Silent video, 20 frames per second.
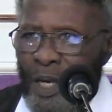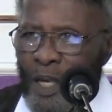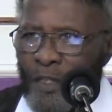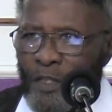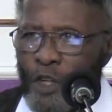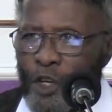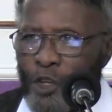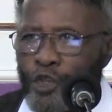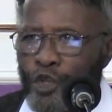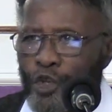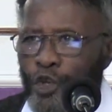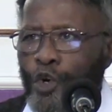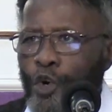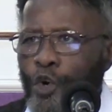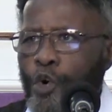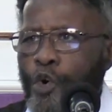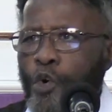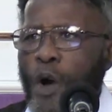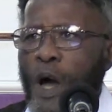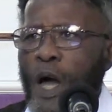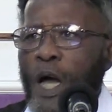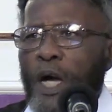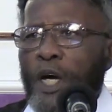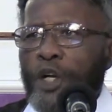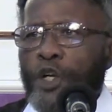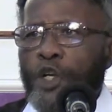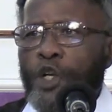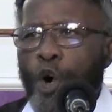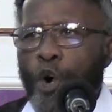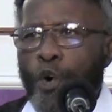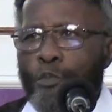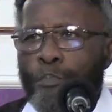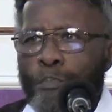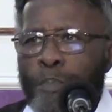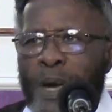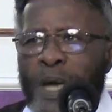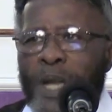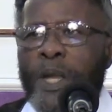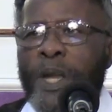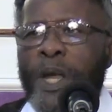The two
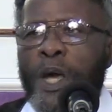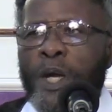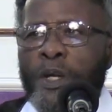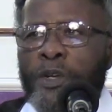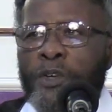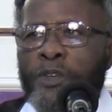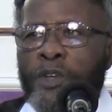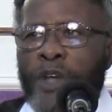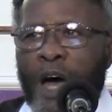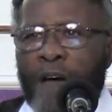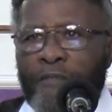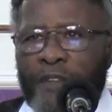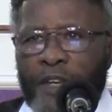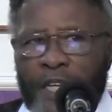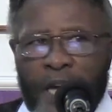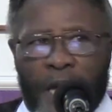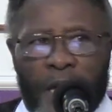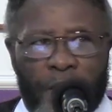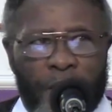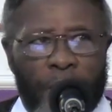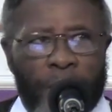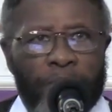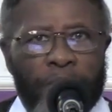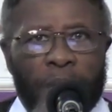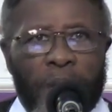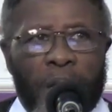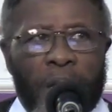dominions of the kingdom.